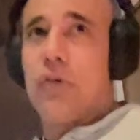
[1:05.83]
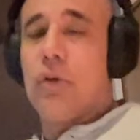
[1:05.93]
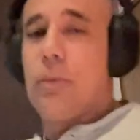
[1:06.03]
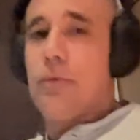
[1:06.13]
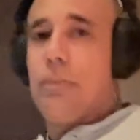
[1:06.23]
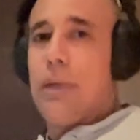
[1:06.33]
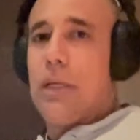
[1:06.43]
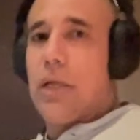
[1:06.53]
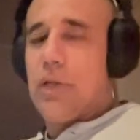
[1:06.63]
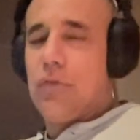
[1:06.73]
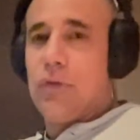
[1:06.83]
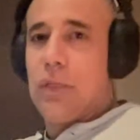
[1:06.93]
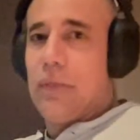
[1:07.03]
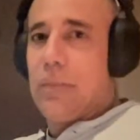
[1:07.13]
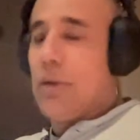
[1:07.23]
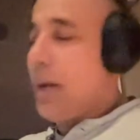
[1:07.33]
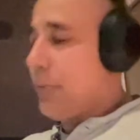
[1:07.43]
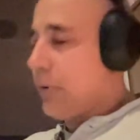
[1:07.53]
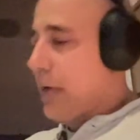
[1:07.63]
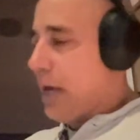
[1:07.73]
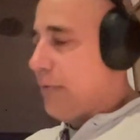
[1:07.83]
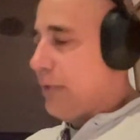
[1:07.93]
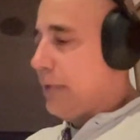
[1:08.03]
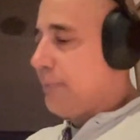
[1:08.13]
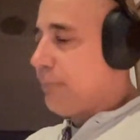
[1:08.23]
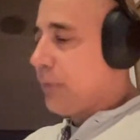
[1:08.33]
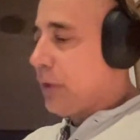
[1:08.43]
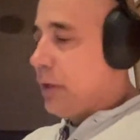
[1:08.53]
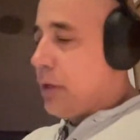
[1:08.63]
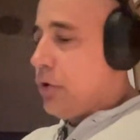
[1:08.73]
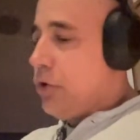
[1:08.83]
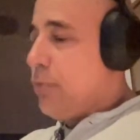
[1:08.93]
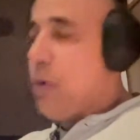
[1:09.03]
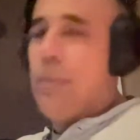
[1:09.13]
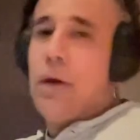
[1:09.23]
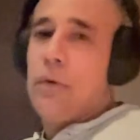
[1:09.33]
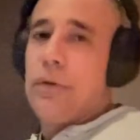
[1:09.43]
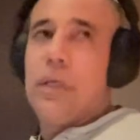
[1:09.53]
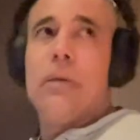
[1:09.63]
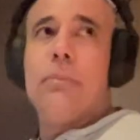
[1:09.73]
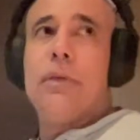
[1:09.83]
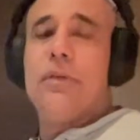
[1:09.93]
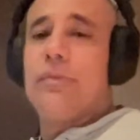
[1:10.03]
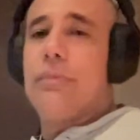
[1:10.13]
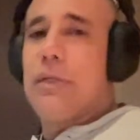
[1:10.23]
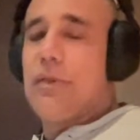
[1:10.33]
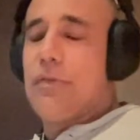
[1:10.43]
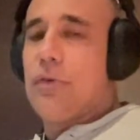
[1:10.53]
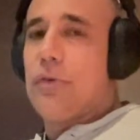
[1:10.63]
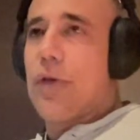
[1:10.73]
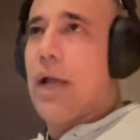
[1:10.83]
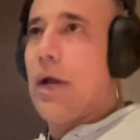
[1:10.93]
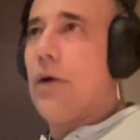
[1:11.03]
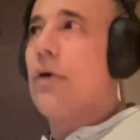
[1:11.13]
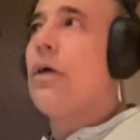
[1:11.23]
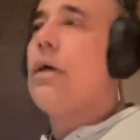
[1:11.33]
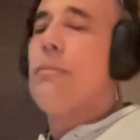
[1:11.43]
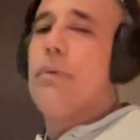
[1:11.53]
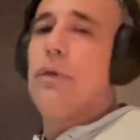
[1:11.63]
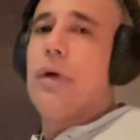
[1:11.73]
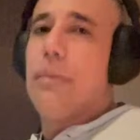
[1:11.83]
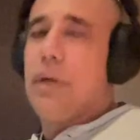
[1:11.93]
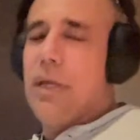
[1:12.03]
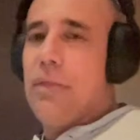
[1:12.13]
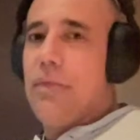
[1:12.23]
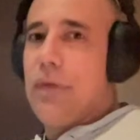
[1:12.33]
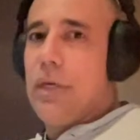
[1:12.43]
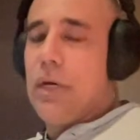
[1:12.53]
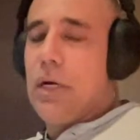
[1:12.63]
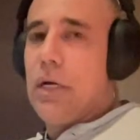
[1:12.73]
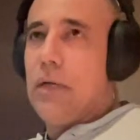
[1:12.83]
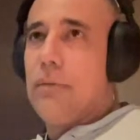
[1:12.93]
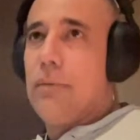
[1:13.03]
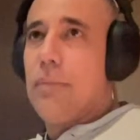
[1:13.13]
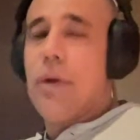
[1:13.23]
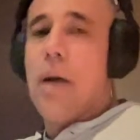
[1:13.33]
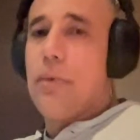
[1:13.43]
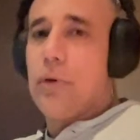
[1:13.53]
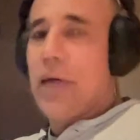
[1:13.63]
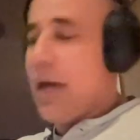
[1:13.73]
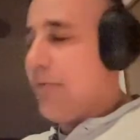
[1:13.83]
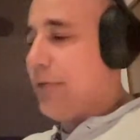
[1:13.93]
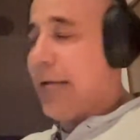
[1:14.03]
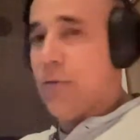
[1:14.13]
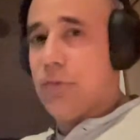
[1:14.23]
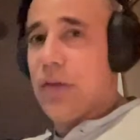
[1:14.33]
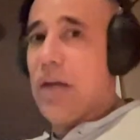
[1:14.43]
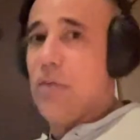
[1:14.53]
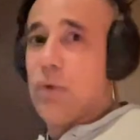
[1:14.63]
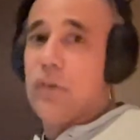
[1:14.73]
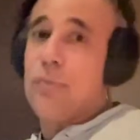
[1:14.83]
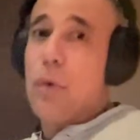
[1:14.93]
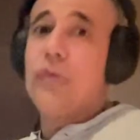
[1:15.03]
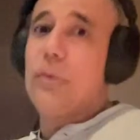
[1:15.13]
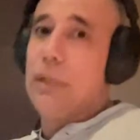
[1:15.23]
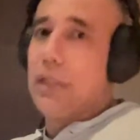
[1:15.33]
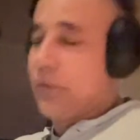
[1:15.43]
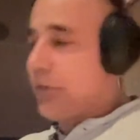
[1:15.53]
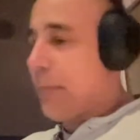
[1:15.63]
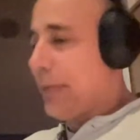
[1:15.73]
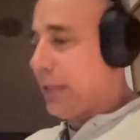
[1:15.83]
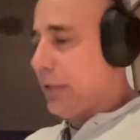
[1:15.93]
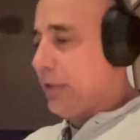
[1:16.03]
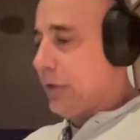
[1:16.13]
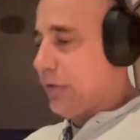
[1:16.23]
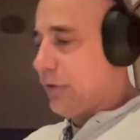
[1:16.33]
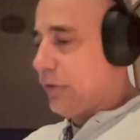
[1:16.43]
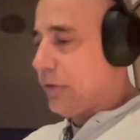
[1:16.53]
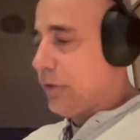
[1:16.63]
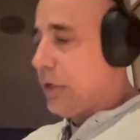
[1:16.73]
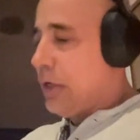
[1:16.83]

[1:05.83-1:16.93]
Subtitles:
term to mean entering the abdominal cavity. Pneumoperitoneum means that there's air built up in the abdominal cavity outside of where it's supposed to be, like stomach and intestines.